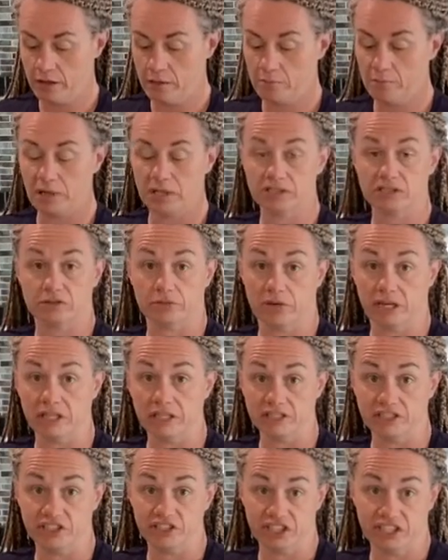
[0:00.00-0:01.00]

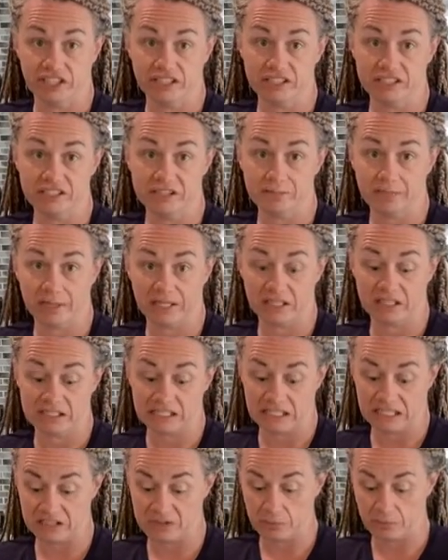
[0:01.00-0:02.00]
mozzarella cheese because
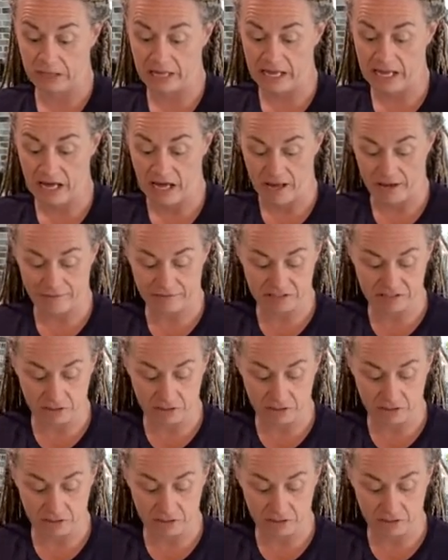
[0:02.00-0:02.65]
that's what I have.